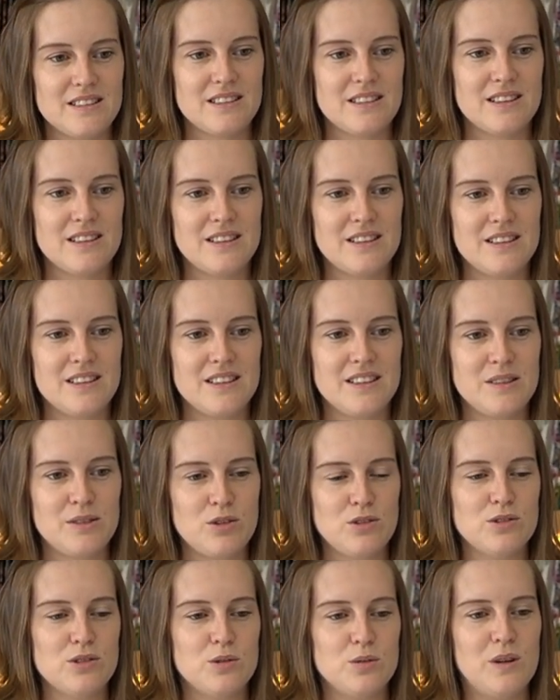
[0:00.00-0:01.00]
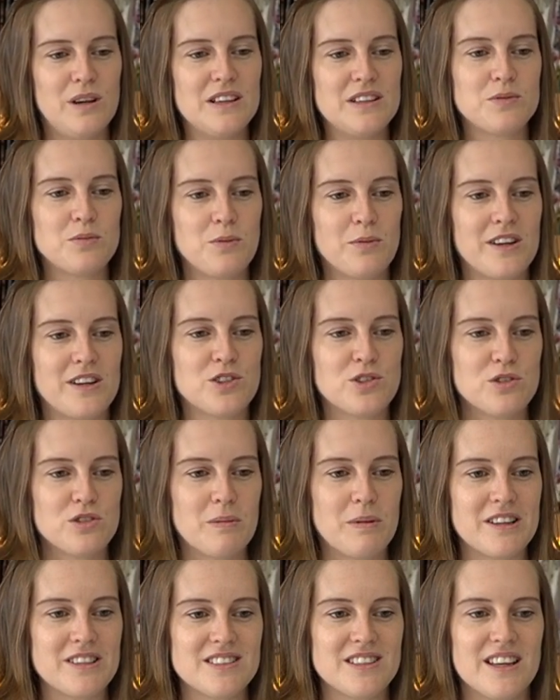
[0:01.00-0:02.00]
Uh, oh, what else were we going to talk
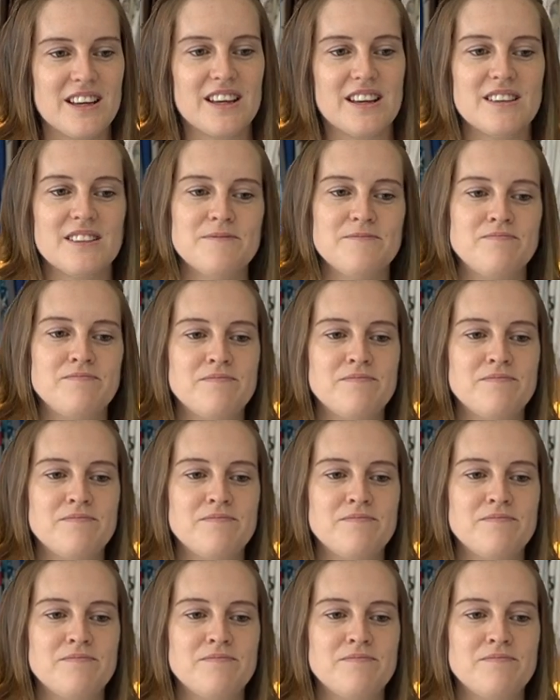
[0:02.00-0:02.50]
about today?